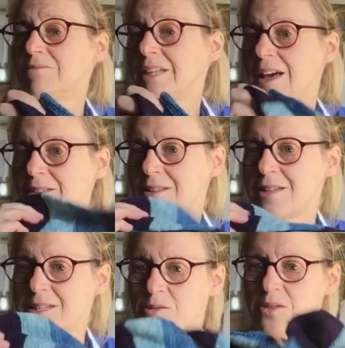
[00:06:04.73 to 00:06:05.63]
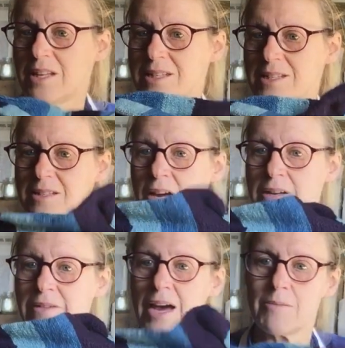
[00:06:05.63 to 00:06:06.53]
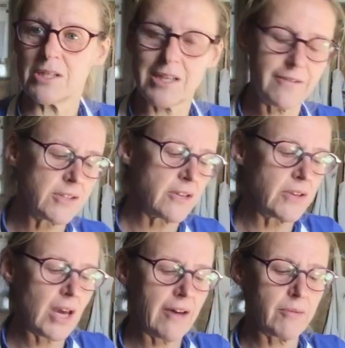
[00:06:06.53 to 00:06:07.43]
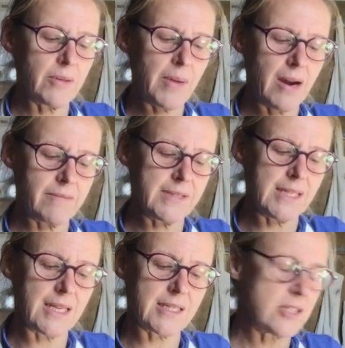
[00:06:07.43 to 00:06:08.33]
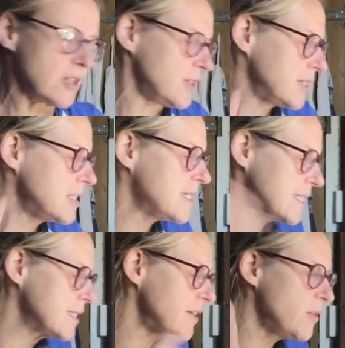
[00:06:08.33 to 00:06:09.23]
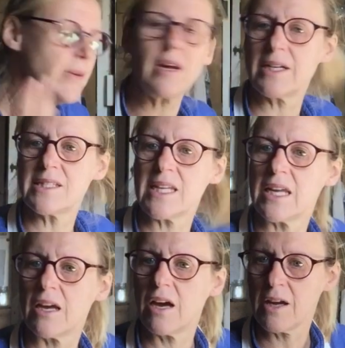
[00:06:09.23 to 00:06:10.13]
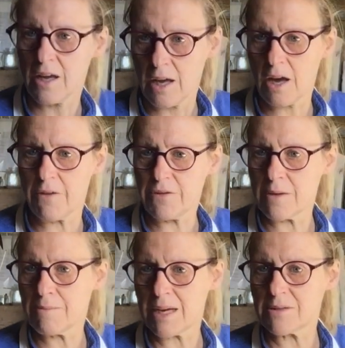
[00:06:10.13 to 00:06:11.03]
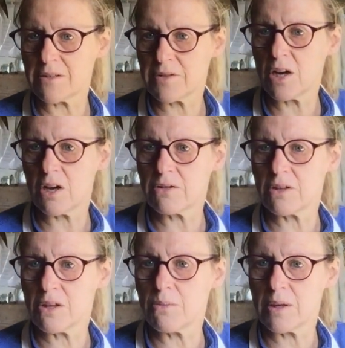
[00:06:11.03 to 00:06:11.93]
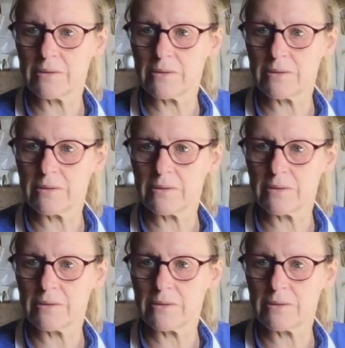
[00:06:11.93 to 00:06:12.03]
yeah, that's kind of how much leftover you have with a pair of 6. So to give you an idea of the amount of yarn that you will